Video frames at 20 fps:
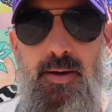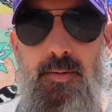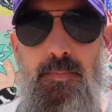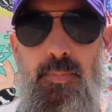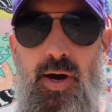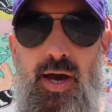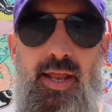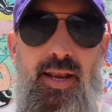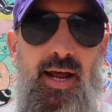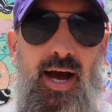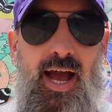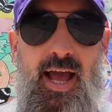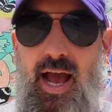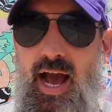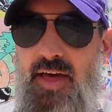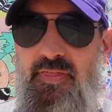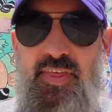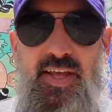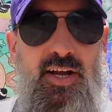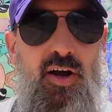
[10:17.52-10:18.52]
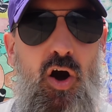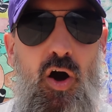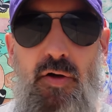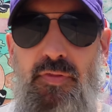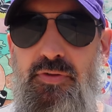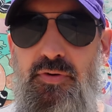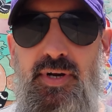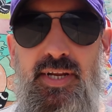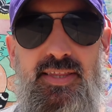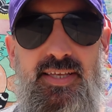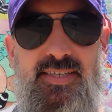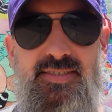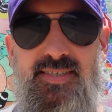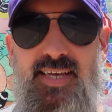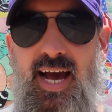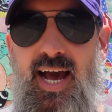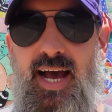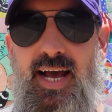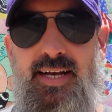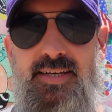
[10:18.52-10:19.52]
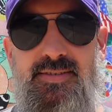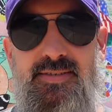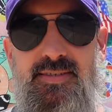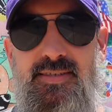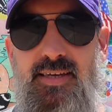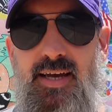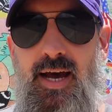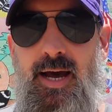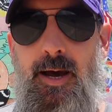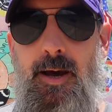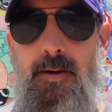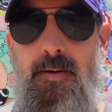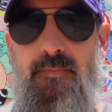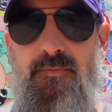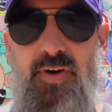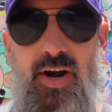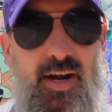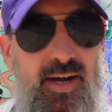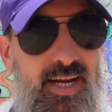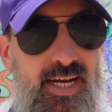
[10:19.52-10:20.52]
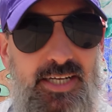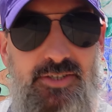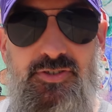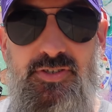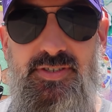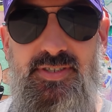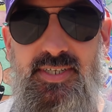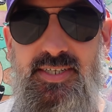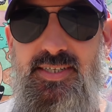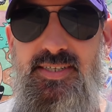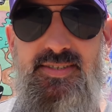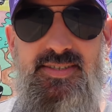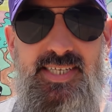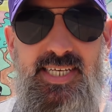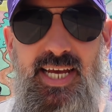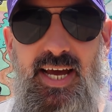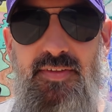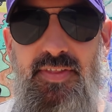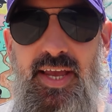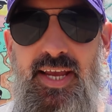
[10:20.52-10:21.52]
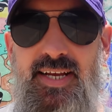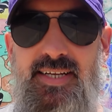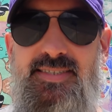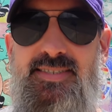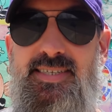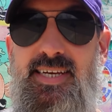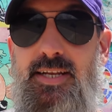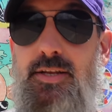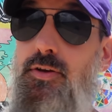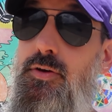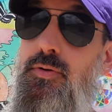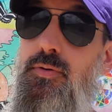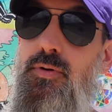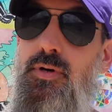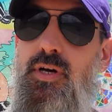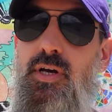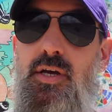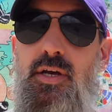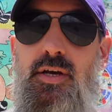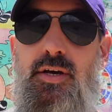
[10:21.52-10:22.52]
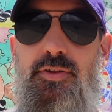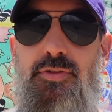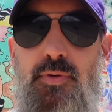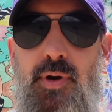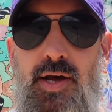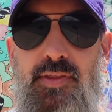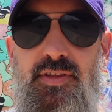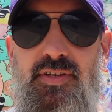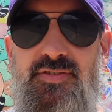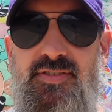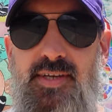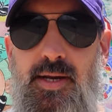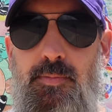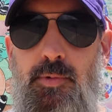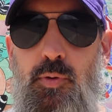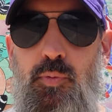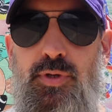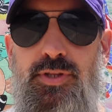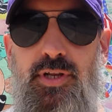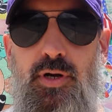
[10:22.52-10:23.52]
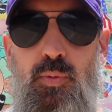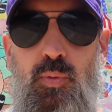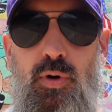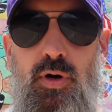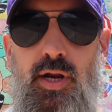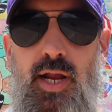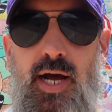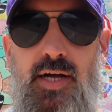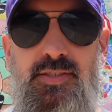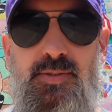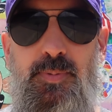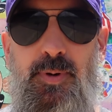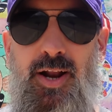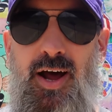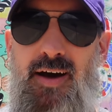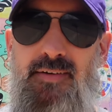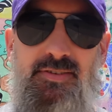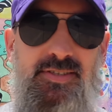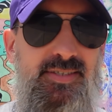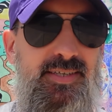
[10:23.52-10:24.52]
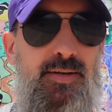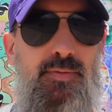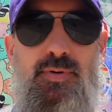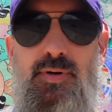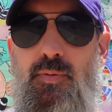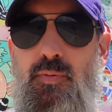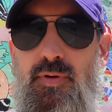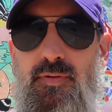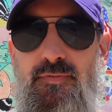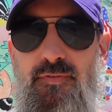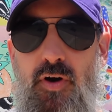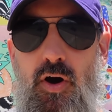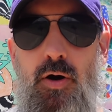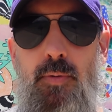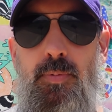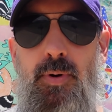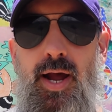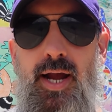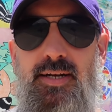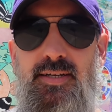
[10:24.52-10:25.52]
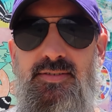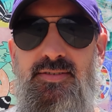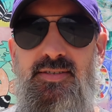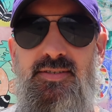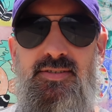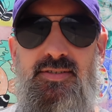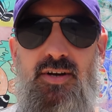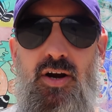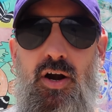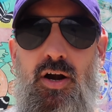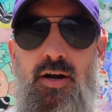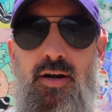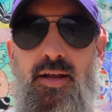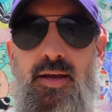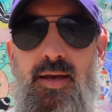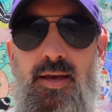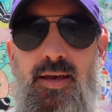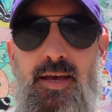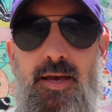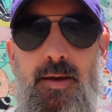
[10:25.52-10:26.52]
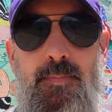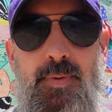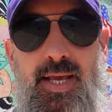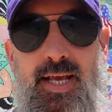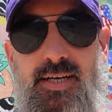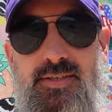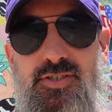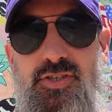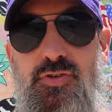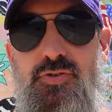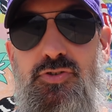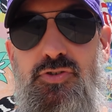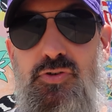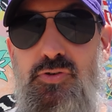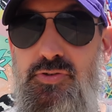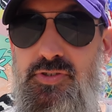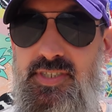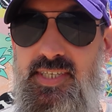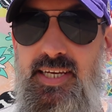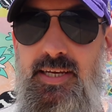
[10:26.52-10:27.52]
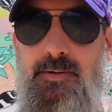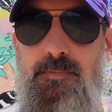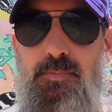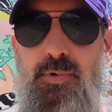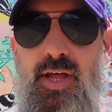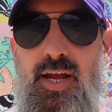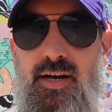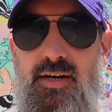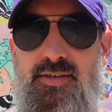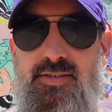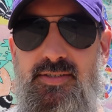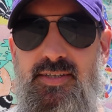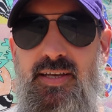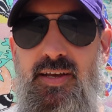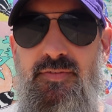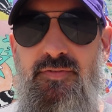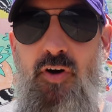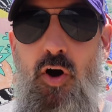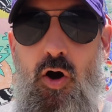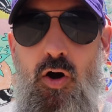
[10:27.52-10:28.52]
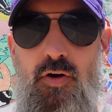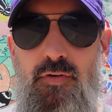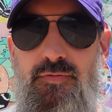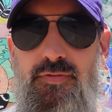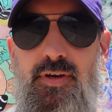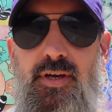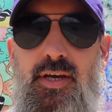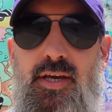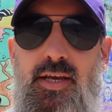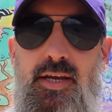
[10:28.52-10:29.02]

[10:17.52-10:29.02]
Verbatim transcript: But I, I think all three of these guys, uh, very interested to see how they continue throughout the summer with their workouts. But obviously, when, when fall practices start, because you do see players evolve.